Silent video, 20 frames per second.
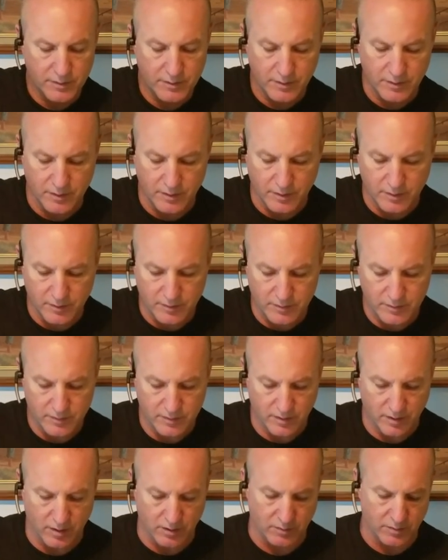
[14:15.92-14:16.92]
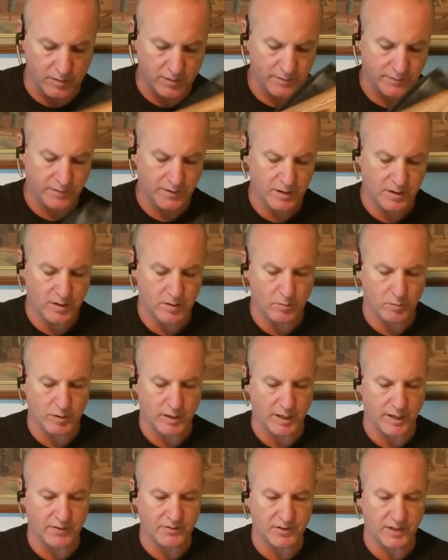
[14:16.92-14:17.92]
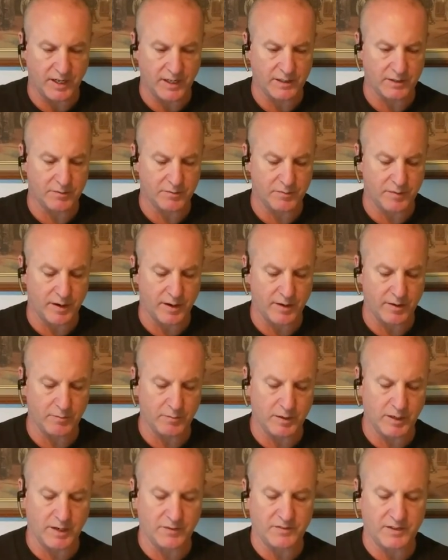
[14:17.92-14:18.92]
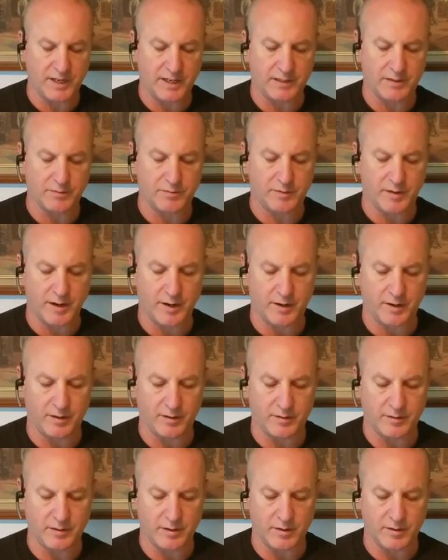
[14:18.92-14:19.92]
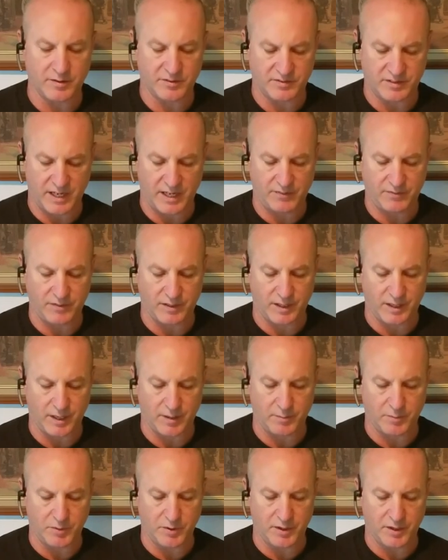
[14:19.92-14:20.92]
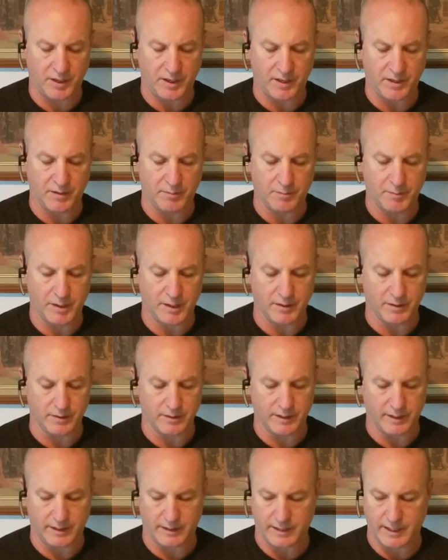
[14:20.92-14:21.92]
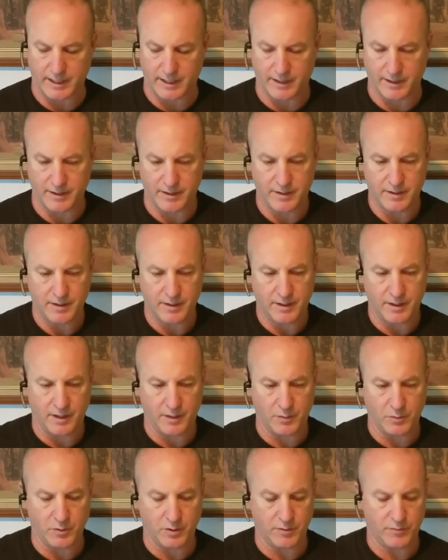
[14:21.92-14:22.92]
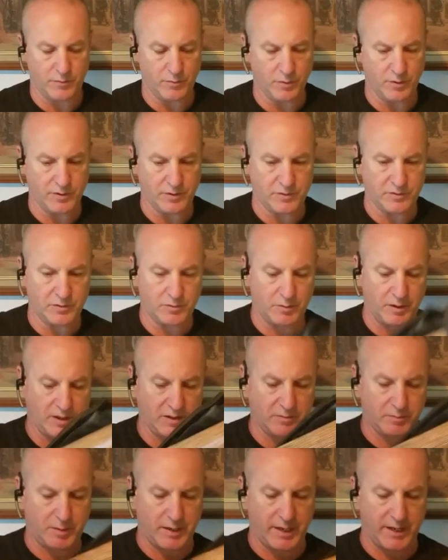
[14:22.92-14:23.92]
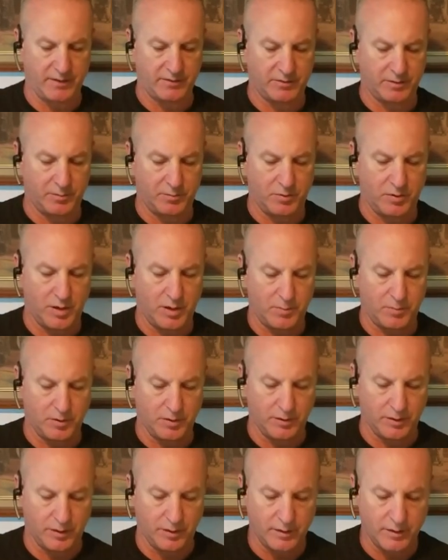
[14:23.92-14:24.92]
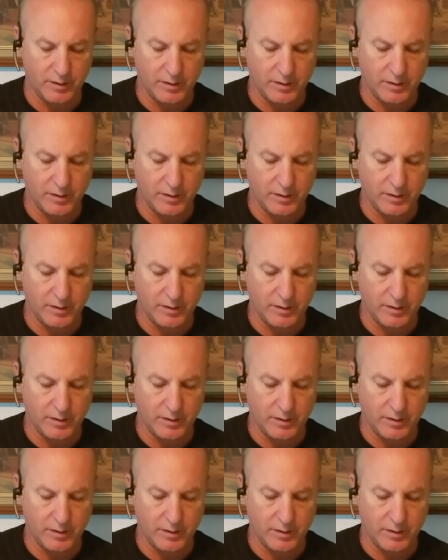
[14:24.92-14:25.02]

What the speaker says: Oh, we got to take the firing or the safety and put it in the middle like that in order for it to squeeze past it properly.